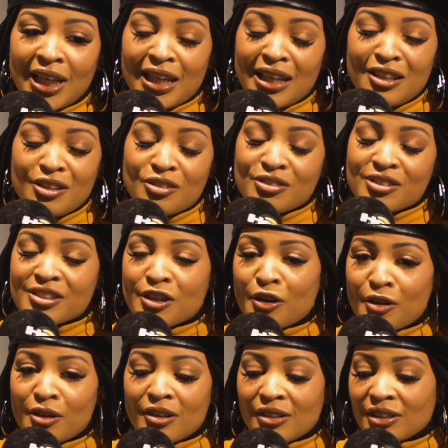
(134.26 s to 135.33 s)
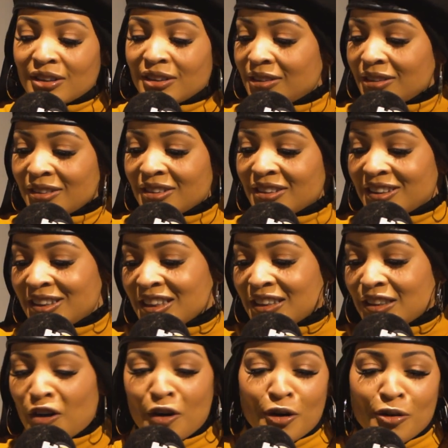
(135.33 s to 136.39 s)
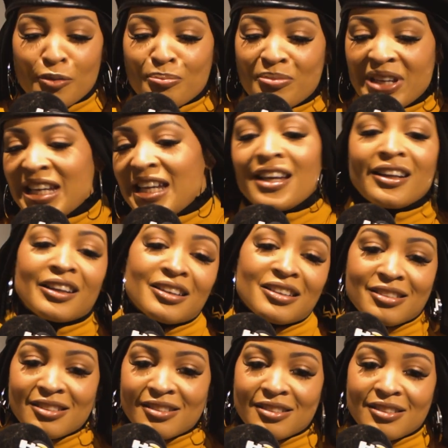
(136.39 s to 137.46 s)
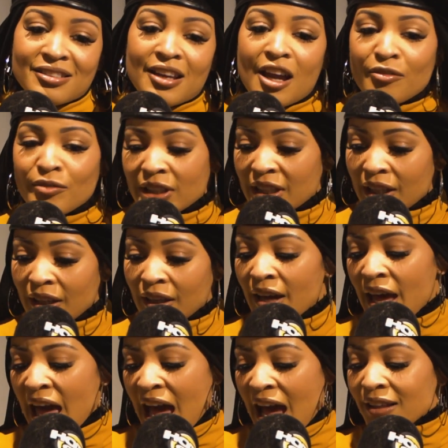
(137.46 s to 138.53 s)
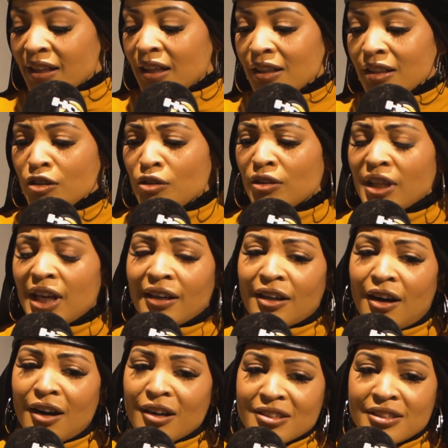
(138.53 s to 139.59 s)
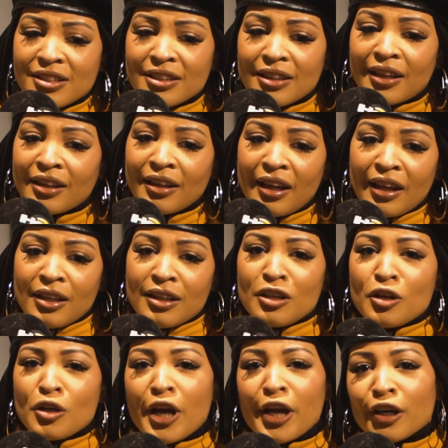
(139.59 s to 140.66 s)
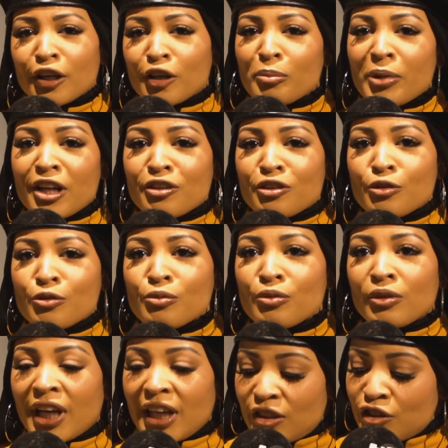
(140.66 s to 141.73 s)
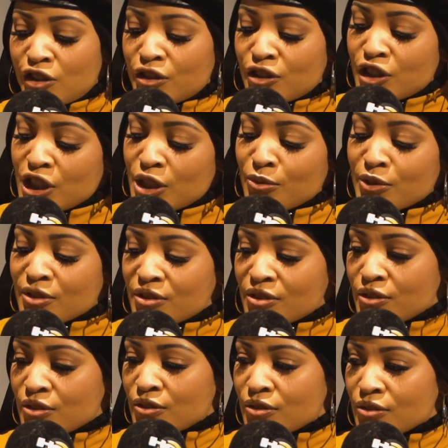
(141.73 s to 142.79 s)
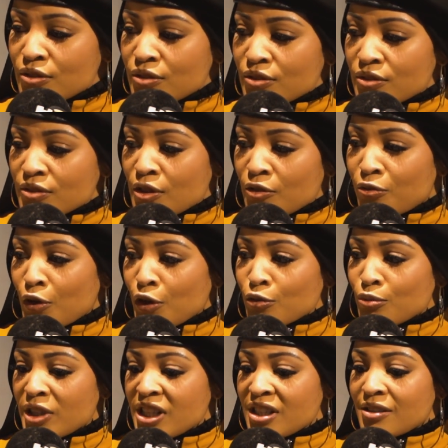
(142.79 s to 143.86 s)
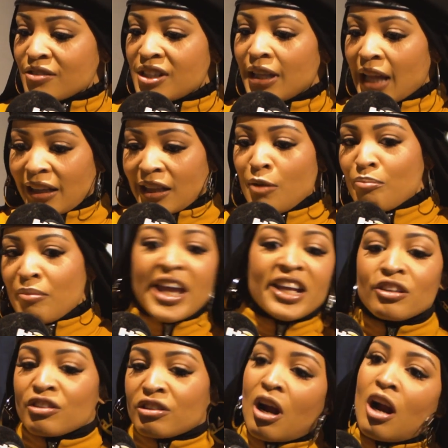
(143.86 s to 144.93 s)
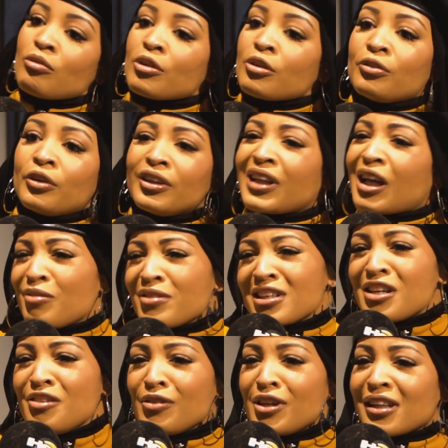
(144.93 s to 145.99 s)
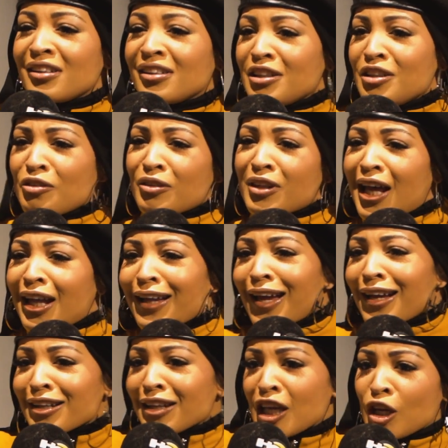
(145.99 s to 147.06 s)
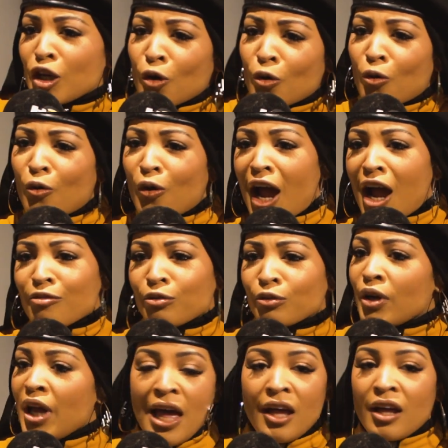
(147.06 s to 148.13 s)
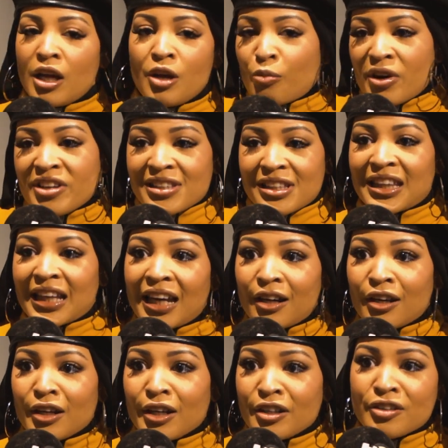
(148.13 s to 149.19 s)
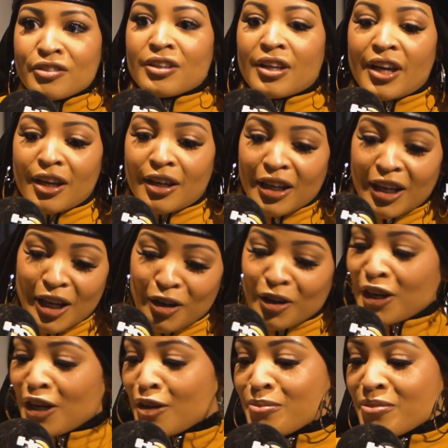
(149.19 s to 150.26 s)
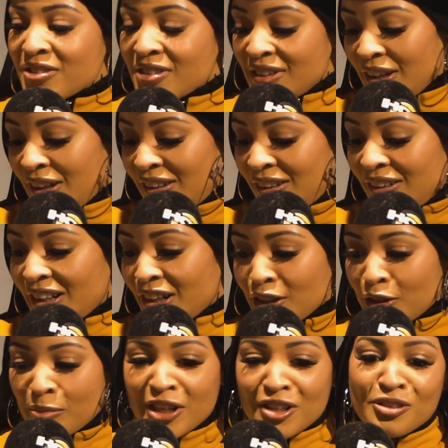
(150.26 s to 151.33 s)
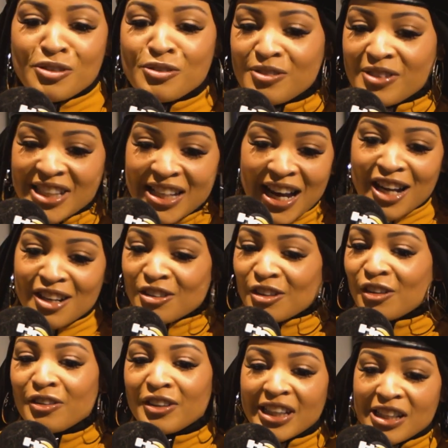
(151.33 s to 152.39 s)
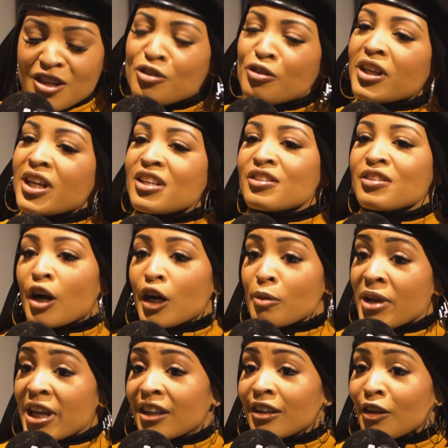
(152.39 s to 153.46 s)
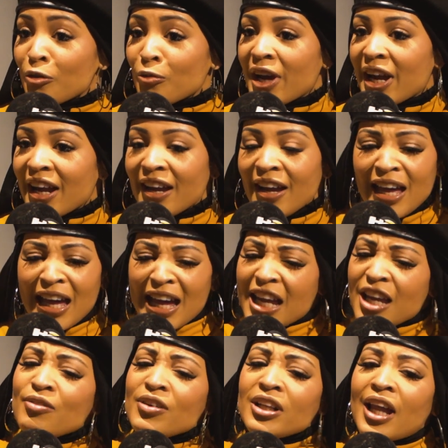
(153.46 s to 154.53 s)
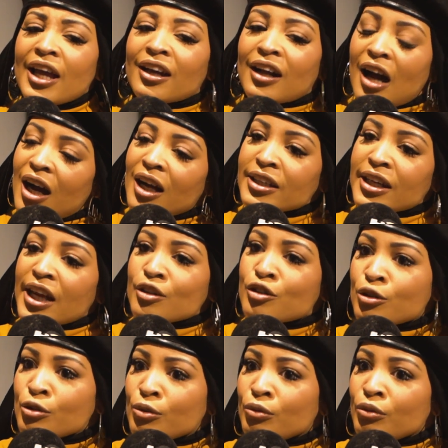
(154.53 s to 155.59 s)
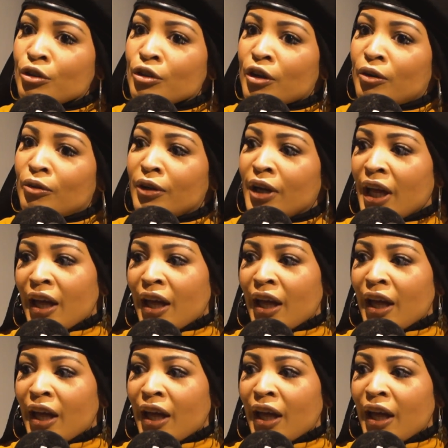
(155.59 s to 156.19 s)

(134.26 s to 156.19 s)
you know, just her... just her beingness. It's just everything. And then, you know, like, honestly, like, Erykah Badu, yes. like, she was the first one to, like, they made a genre for her. That wasn't even, a, you know, that, like, neo, neo Afro. Yeah. It wasn't there. And it's like, here comes uh, Erykah Badu, D'Angelo. And, you know, they just started making their way. Right. Even, like, Kanye, too, you know,